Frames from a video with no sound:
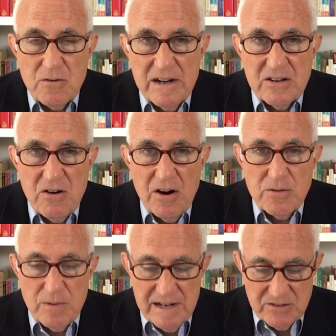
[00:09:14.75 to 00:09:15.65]
credit
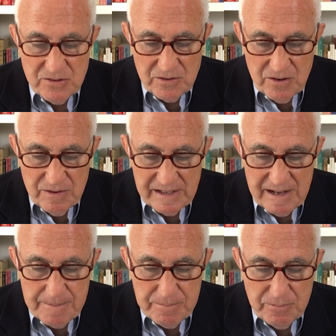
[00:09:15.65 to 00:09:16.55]
card rates are going up,